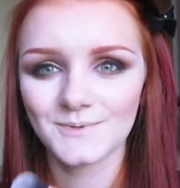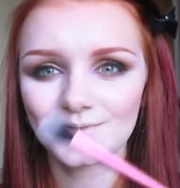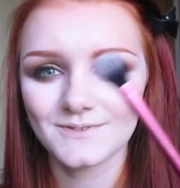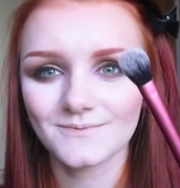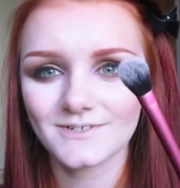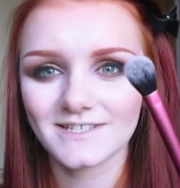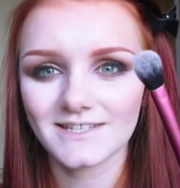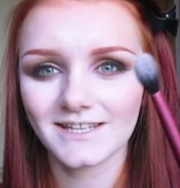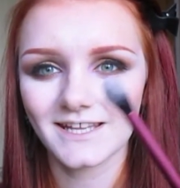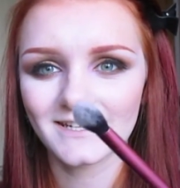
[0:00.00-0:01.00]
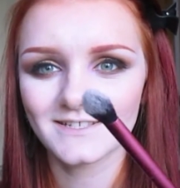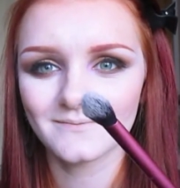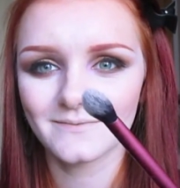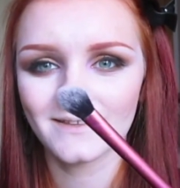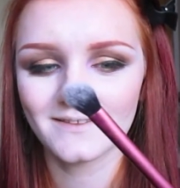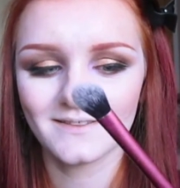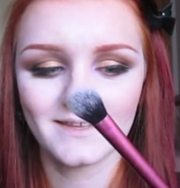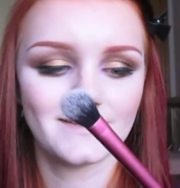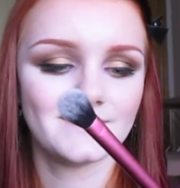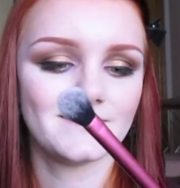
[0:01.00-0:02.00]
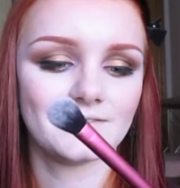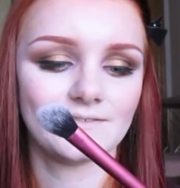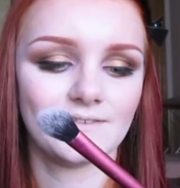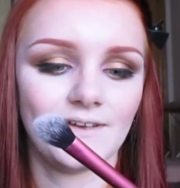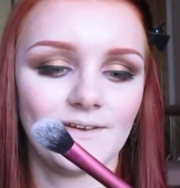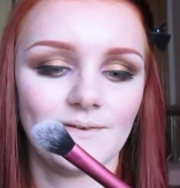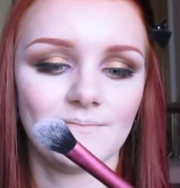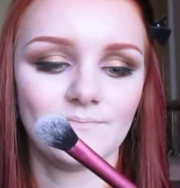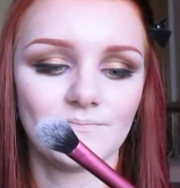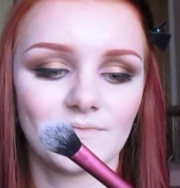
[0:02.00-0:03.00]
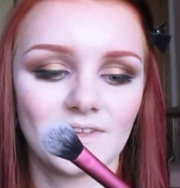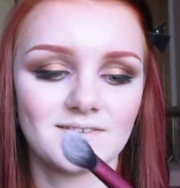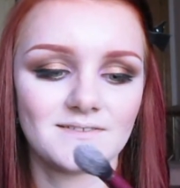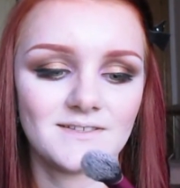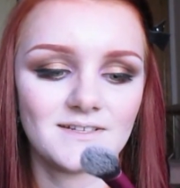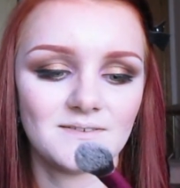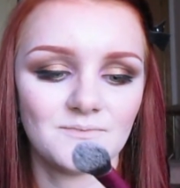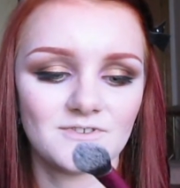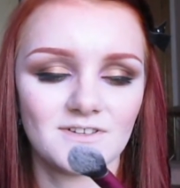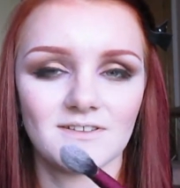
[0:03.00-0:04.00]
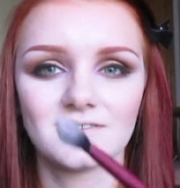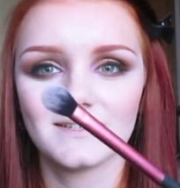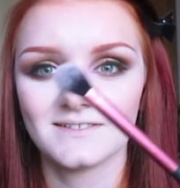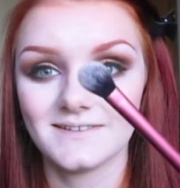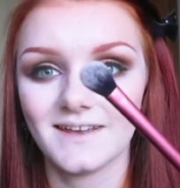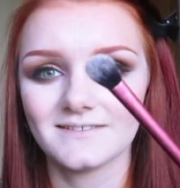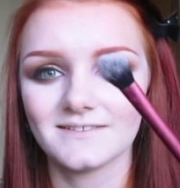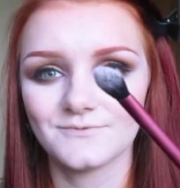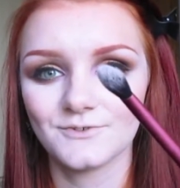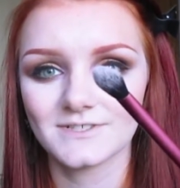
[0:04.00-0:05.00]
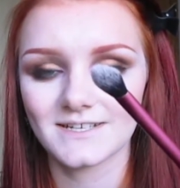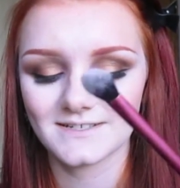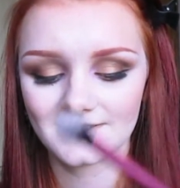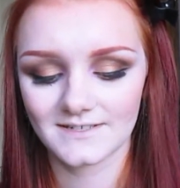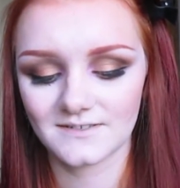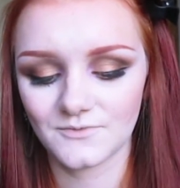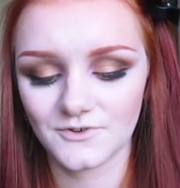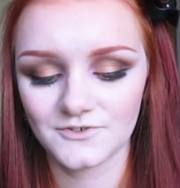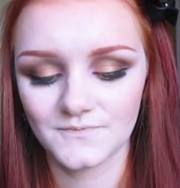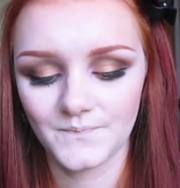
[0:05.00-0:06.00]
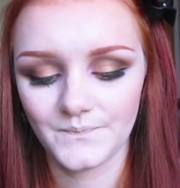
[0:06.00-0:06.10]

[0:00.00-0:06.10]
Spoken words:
to be using what's in the lid with this setting brush. I think this is, yes, this Real Techniques setting brush.